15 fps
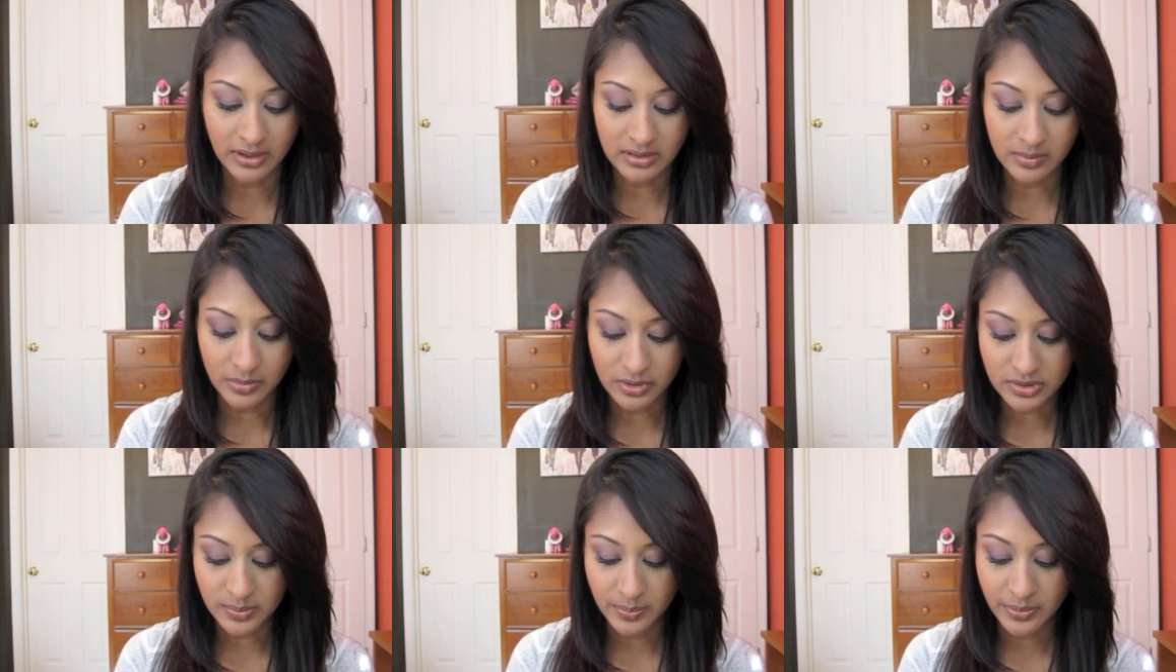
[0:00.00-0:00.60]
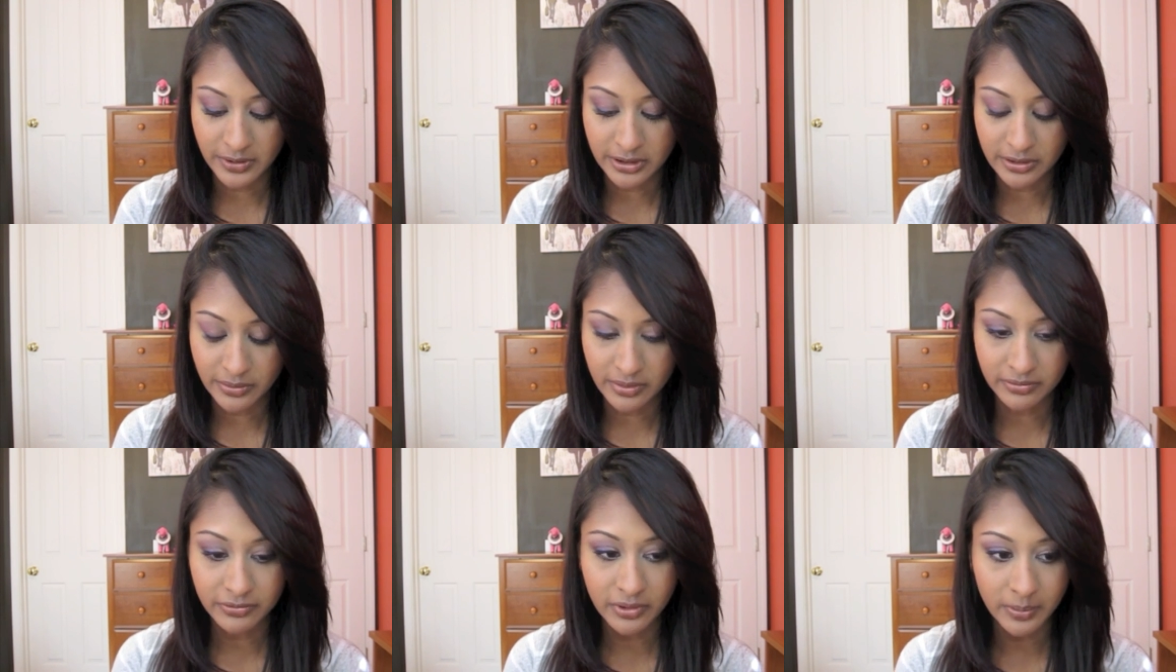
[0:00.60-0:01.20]
are the most
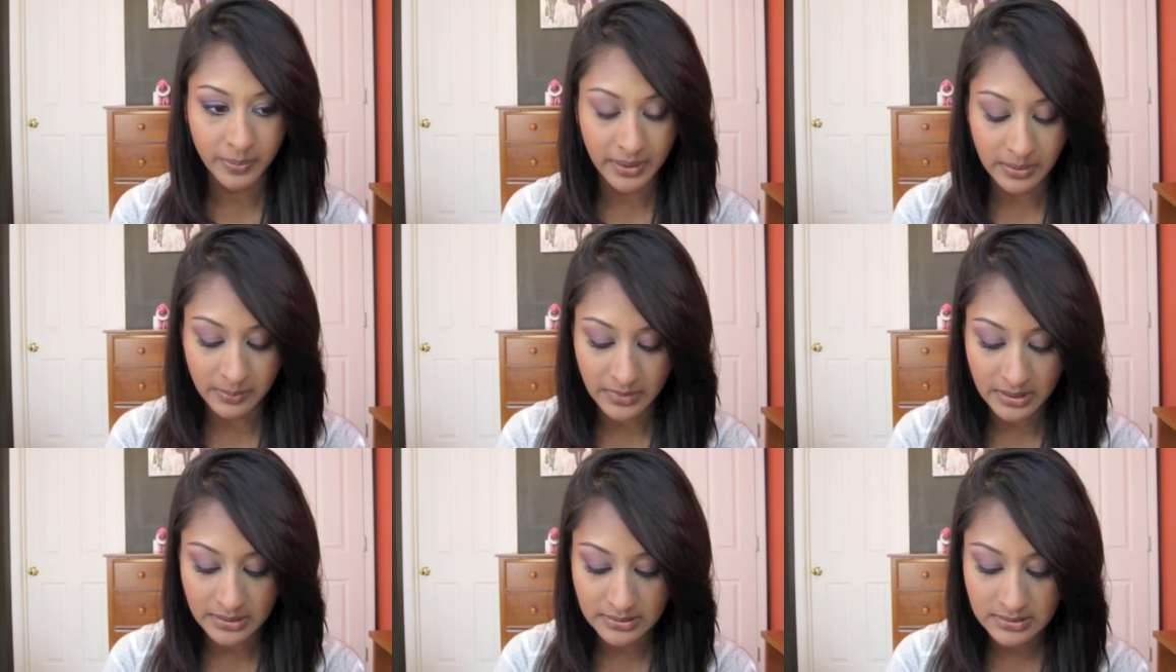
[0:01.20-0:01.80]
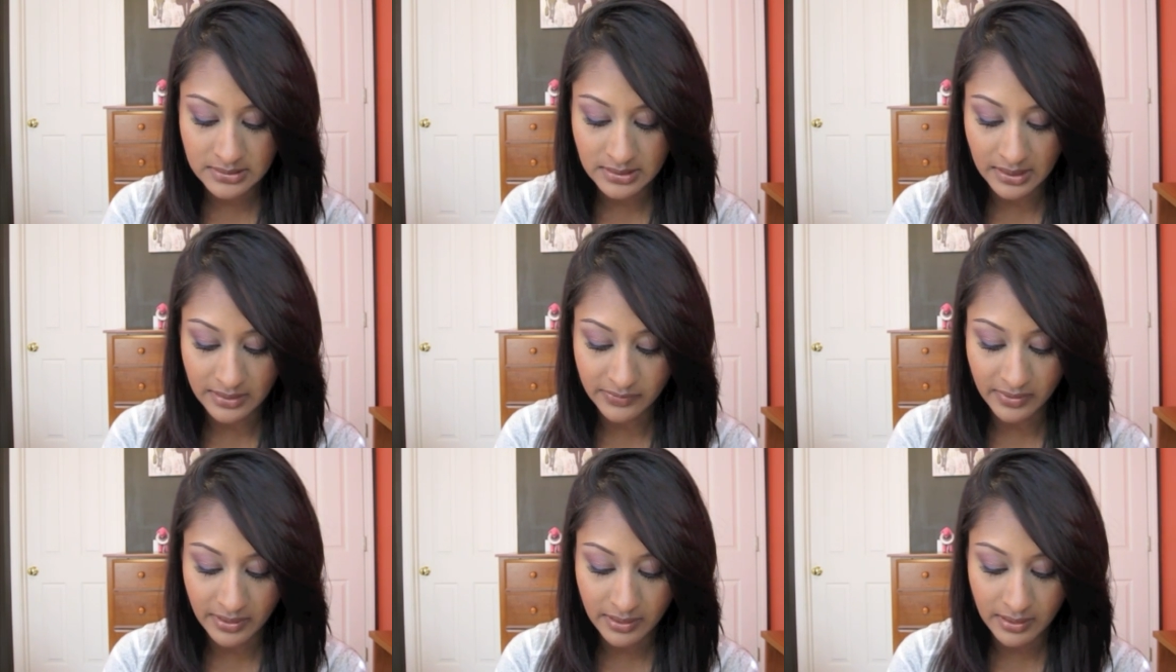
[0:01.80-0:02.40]
beautiful pigments
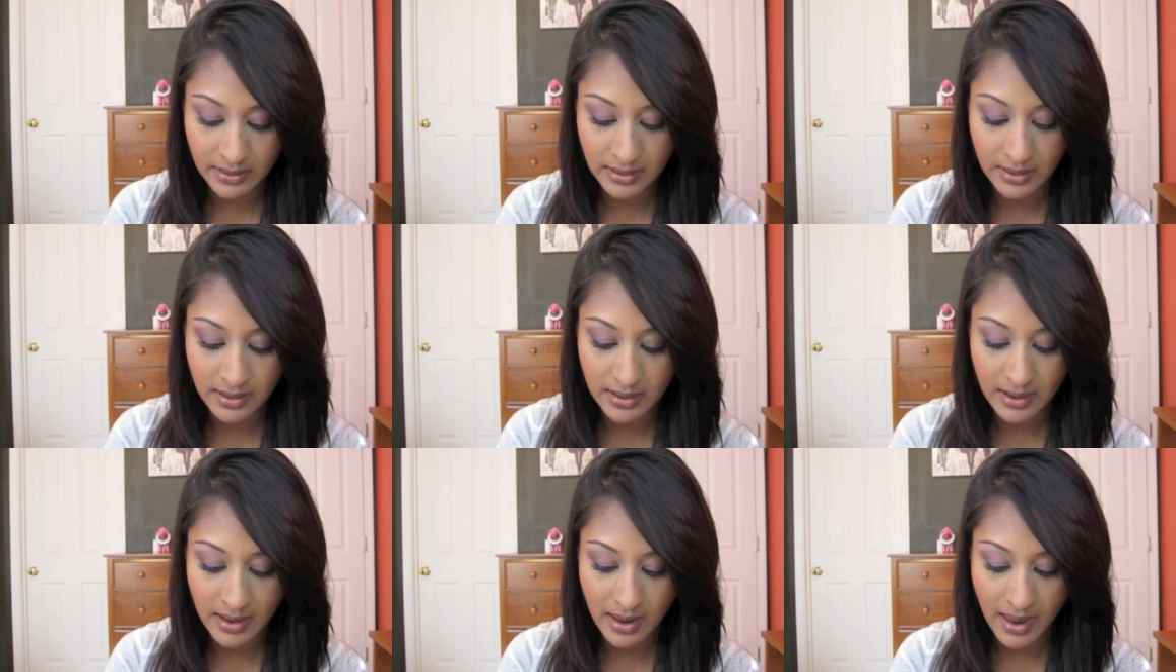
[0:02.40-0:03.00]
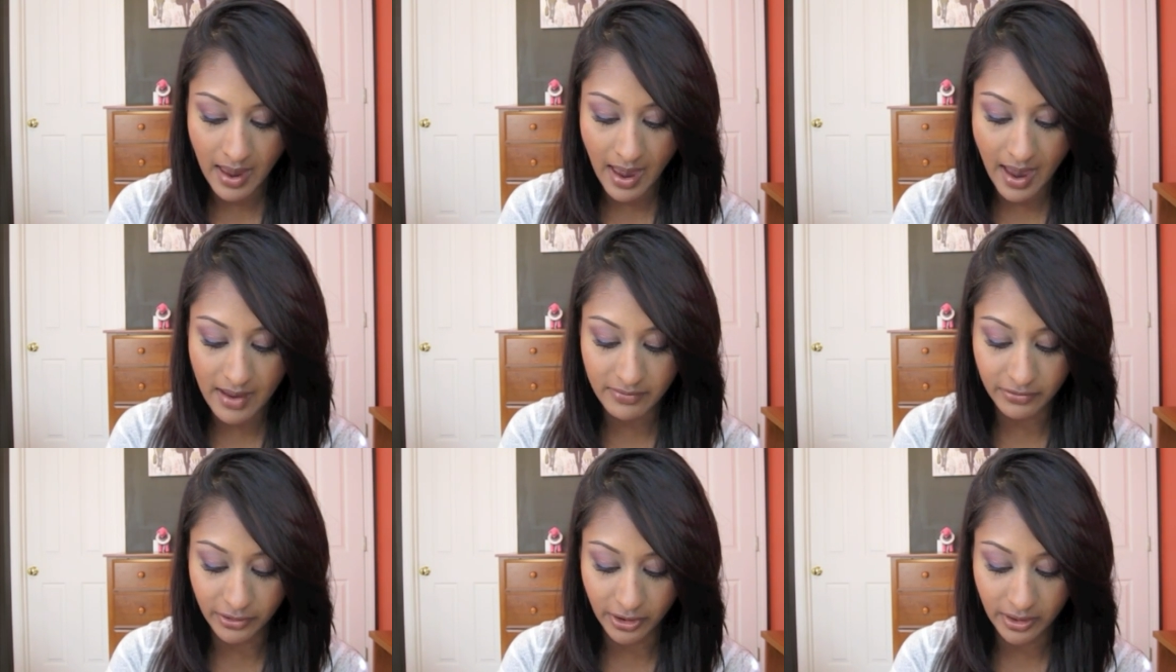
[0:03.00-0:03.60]
I've
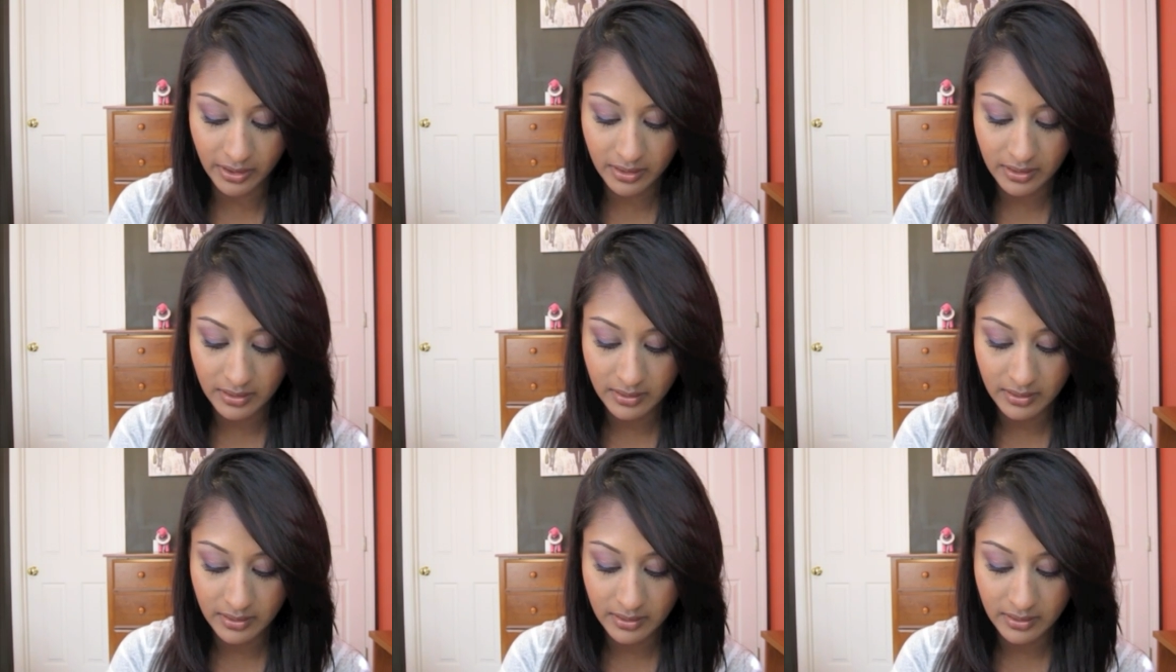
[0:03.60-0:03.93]
ever.